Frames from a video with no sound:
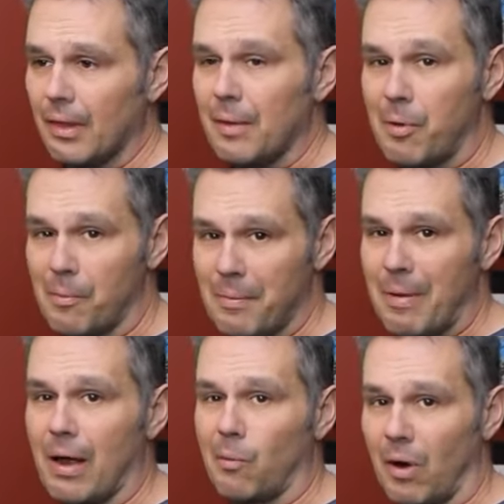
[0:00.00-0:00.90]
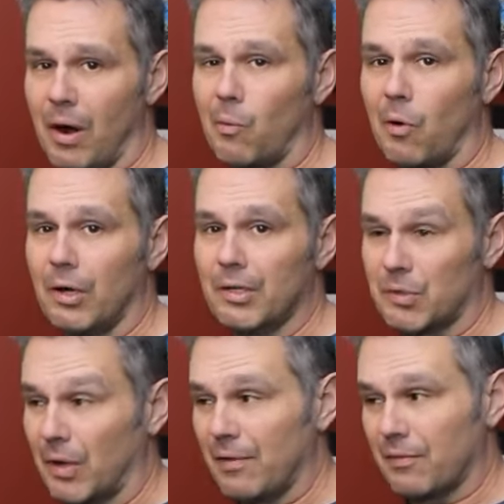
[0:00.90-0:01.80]
and put me back where I
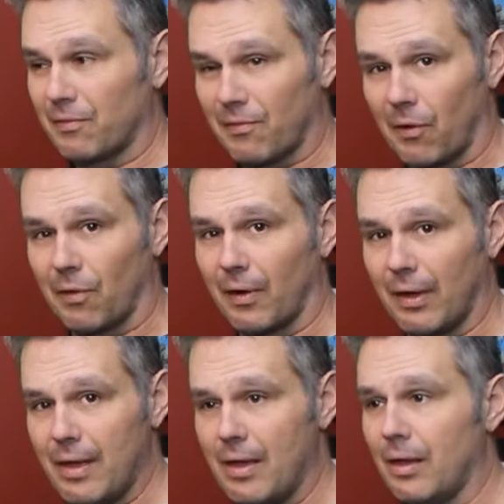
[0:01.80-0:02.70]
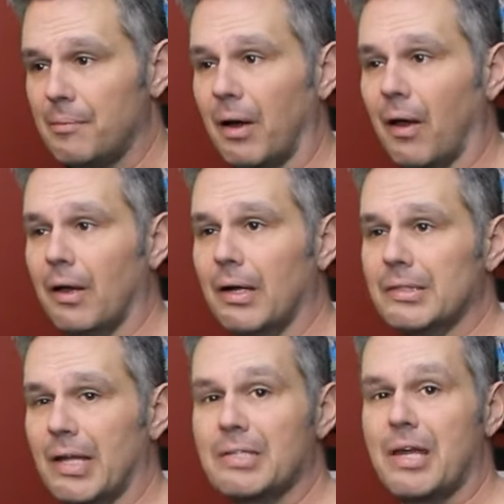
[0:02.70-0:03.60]
was or even further ahead,
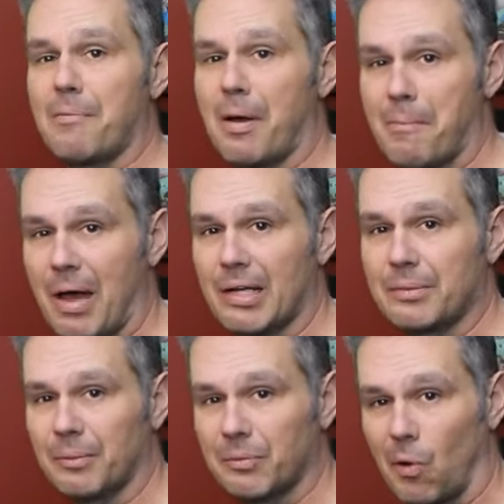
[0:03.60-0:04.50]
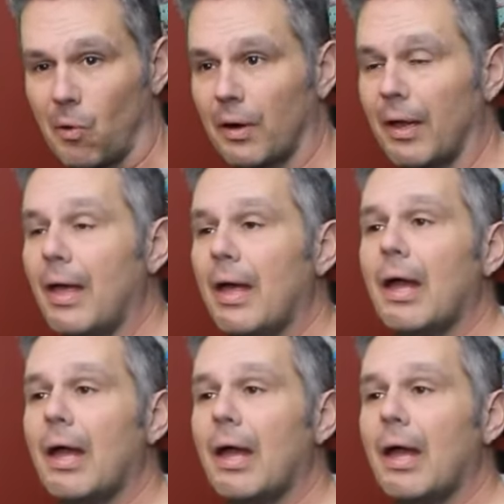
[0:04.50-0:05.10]
because that's at my maximum torque.